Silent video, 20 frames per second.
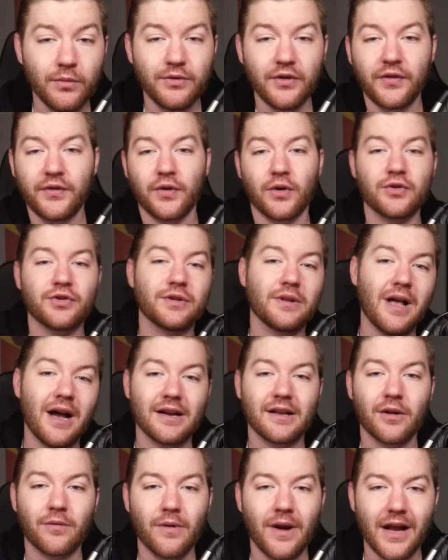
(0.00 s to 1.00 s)
Just search
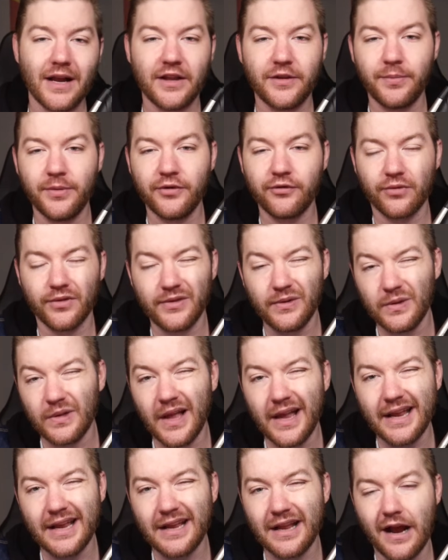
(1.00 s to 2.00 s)
Locked On Rockets. Be sure to
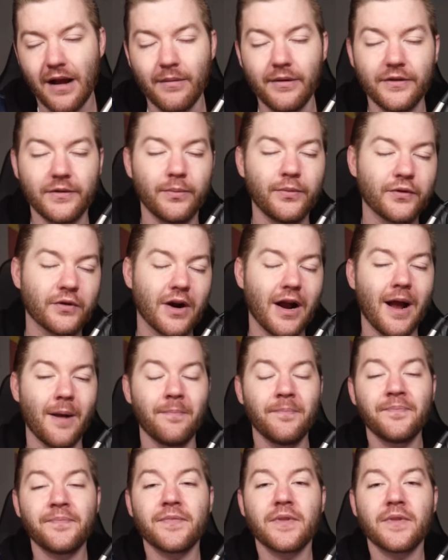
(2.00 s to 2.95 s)
like, comment, subscribe